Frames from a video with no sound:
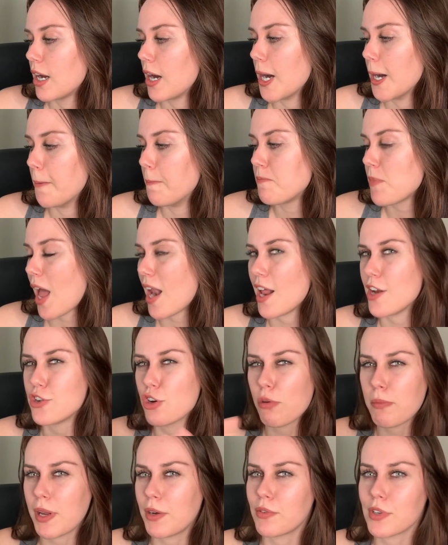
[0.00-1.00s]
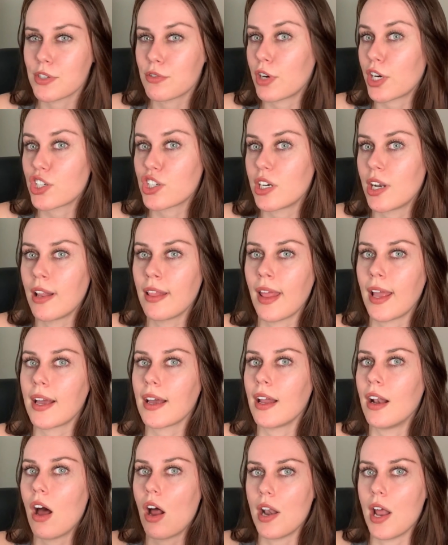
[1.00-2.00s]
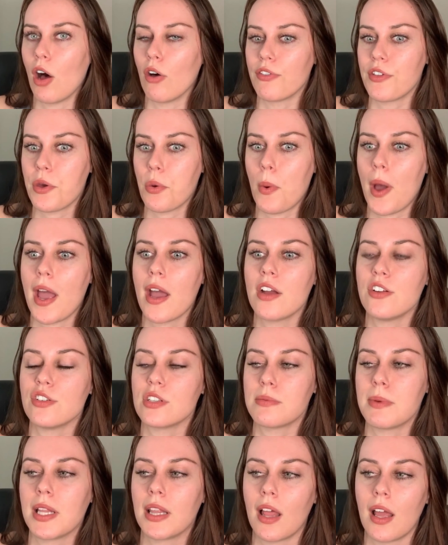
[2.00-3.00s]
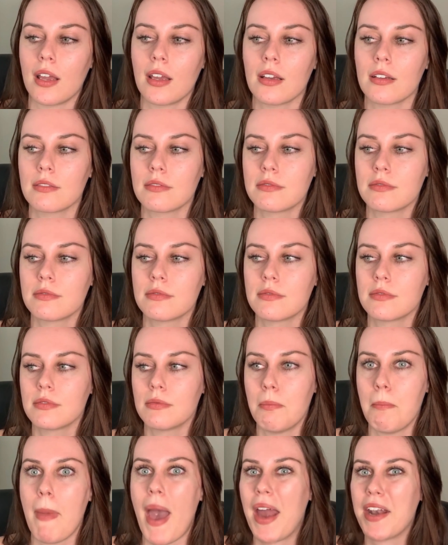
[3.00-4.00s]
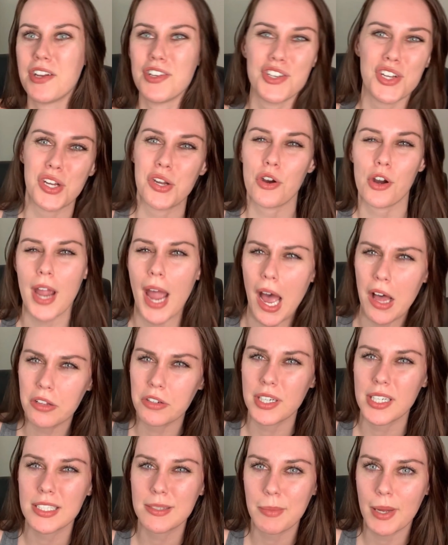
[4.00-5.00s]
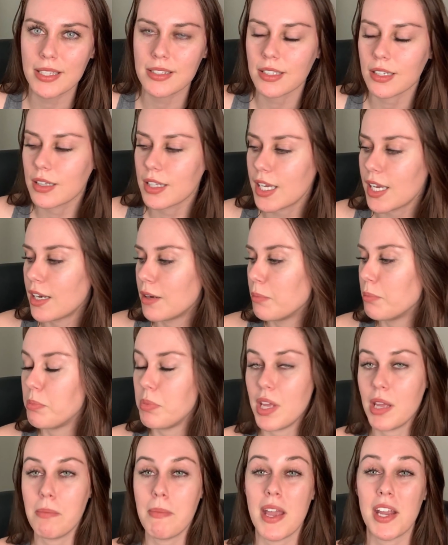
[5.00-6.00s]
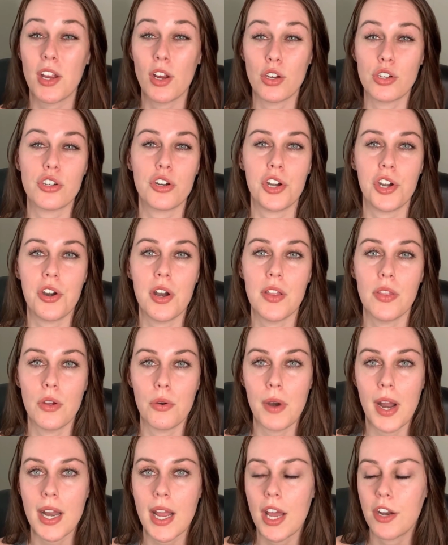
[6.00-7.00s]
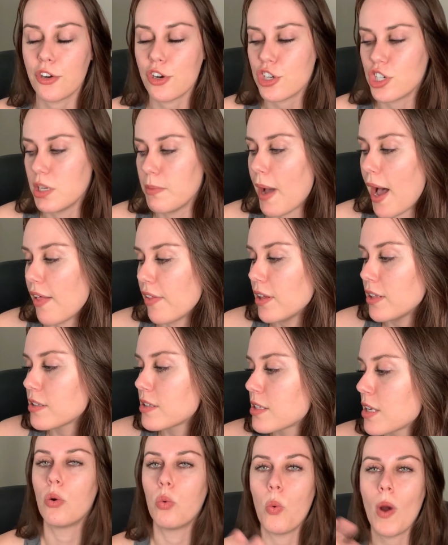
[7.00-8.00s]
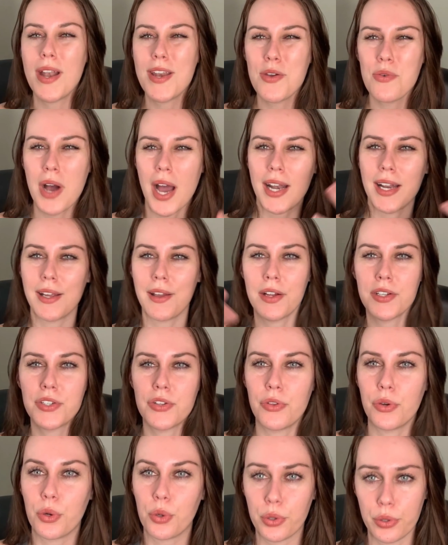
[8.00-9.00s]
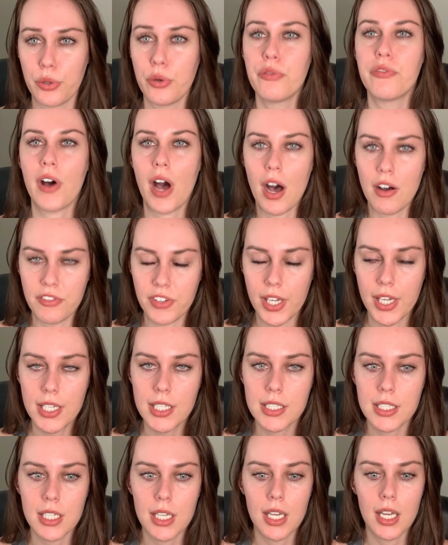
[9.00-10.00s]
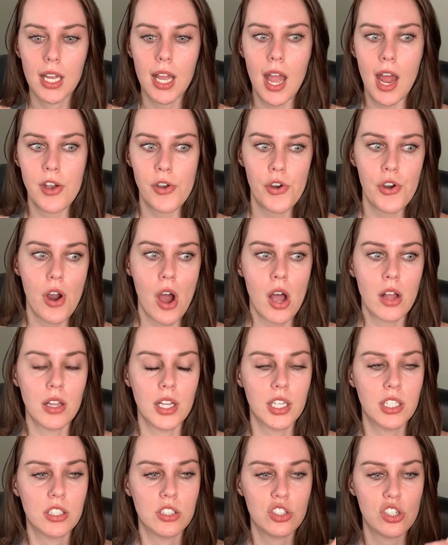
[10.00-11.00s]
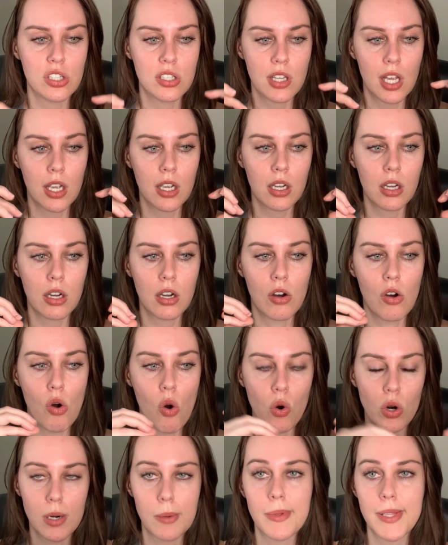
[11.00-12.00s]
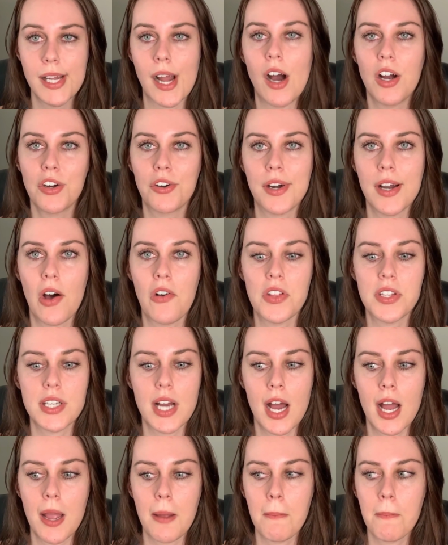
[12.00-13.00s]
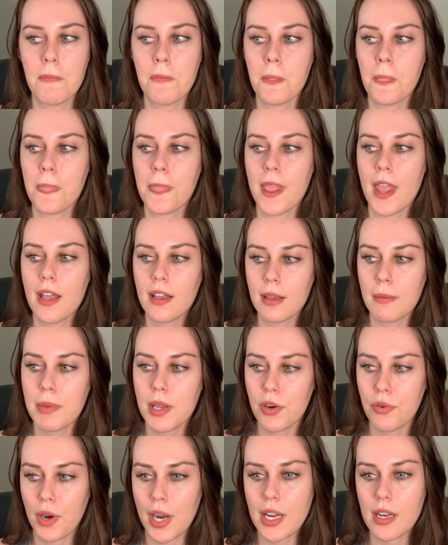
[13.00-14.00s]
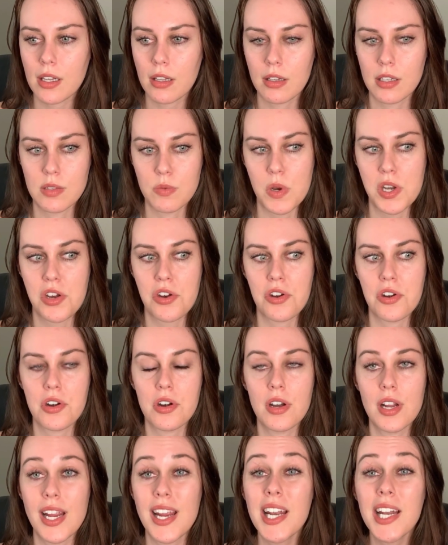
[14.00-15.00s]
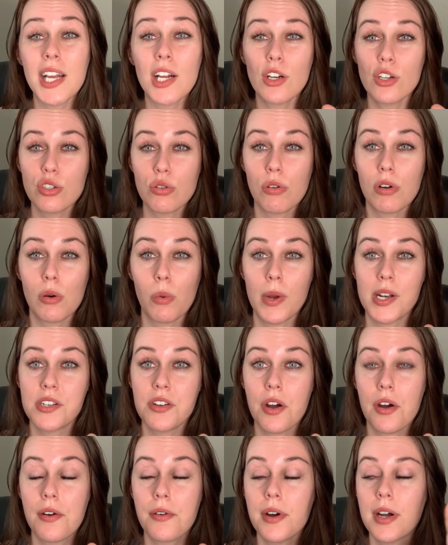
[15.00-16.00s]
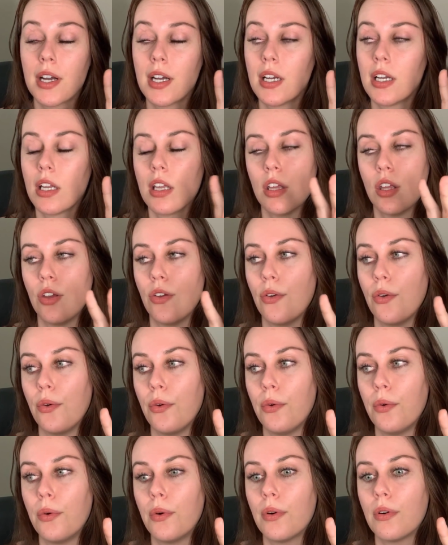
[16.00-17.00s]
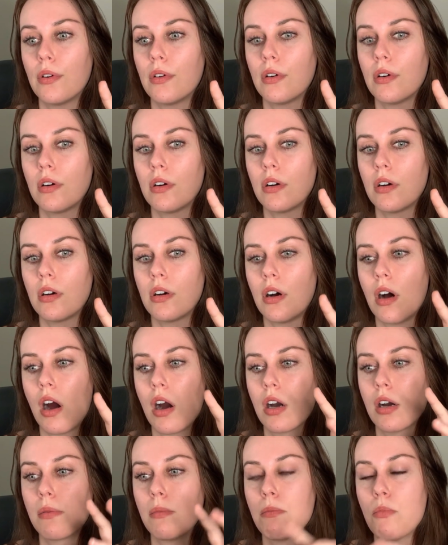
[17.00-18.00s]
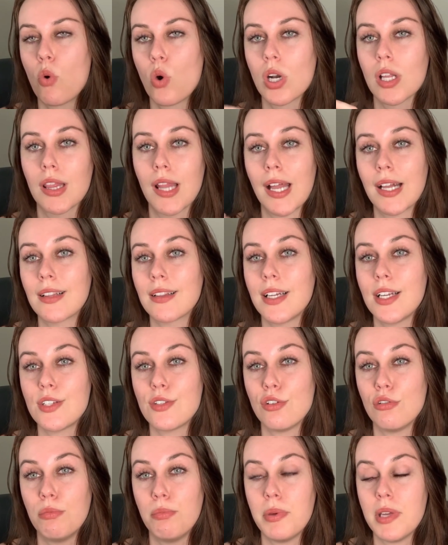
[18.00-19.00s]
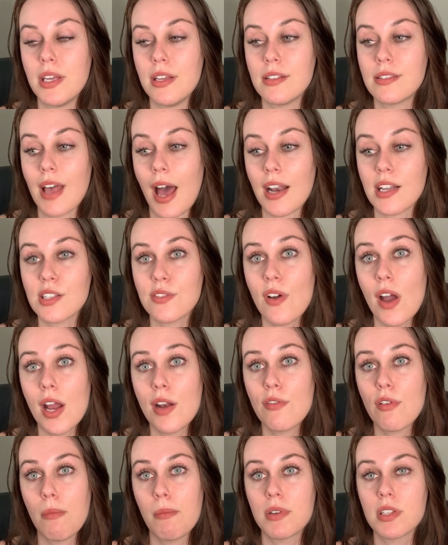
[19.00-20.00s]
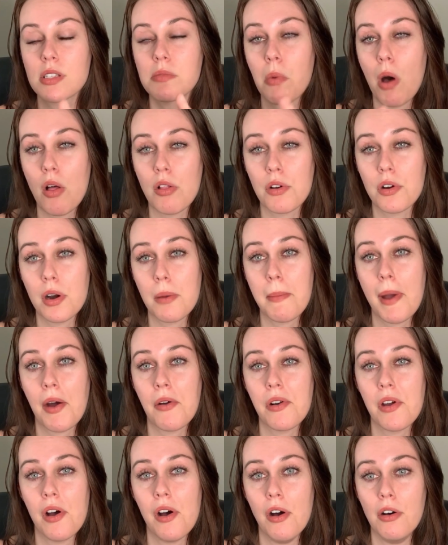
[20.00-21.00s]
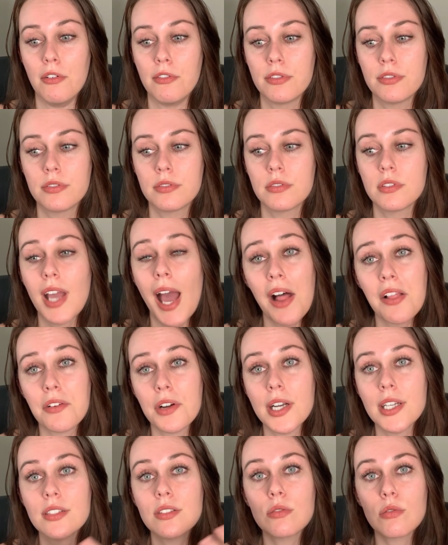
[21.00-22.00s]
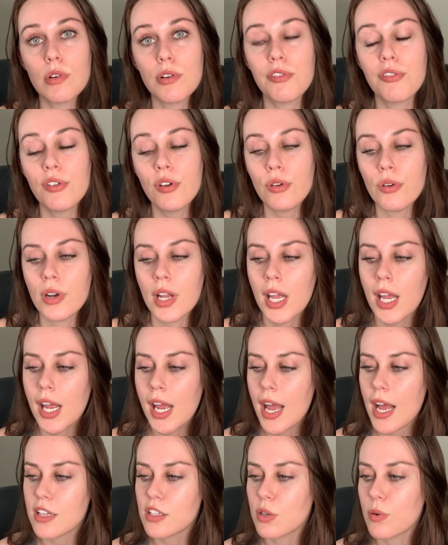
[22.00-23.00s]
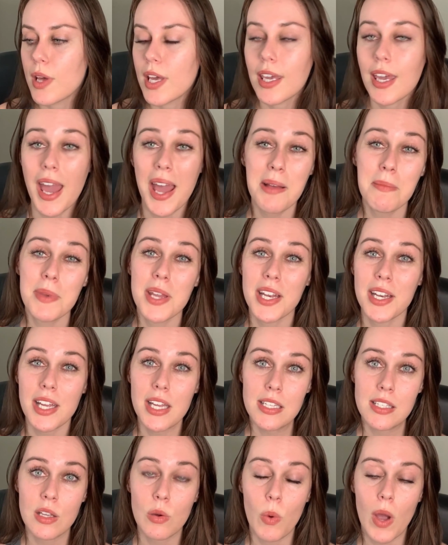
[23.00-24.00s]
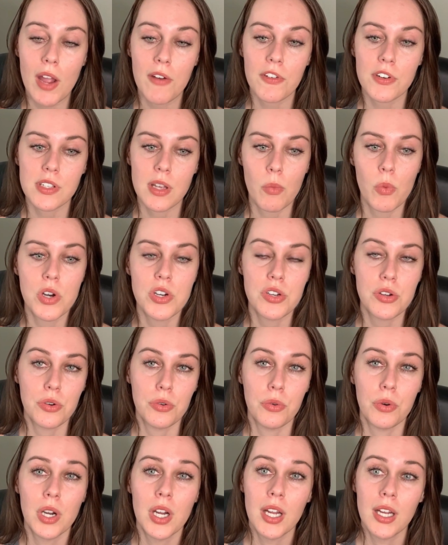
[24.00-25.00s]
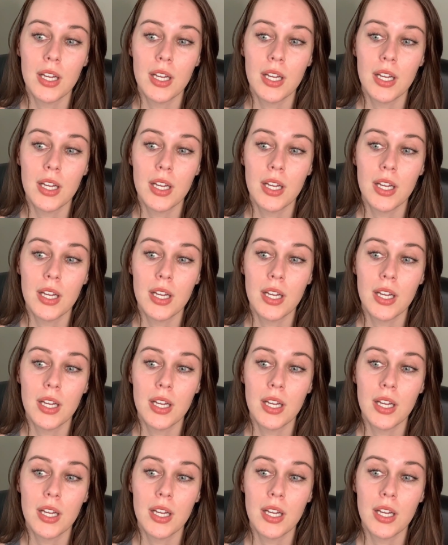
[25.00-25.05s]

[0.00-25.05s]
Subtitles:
And I don't mean restriction in like an unhealthy way. I just mean like managing your calories basically and making sure you're in the right energy balance. When you kind of get into the groove of it and you're not like just like horribly hungry all the time, it can be great because when you're eating in a shorter window, you are more likely to be satisfied from a smaller amount of calories or food. And so it can be an easy way for someone to